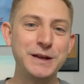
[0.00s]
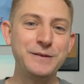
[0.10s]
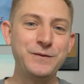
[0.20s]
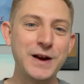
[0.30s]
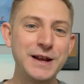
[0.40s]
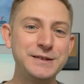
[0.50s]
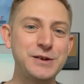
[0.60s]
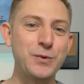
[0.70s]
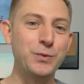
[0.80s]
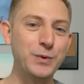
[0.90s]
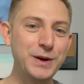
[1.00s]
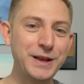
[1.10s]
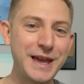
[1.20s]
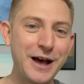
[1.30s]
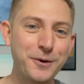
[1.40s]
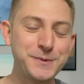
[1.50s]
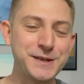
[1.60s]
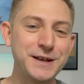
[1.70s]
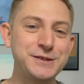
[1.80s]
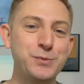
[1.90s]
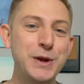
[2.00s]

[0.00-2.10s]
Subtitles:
and friends really helps us.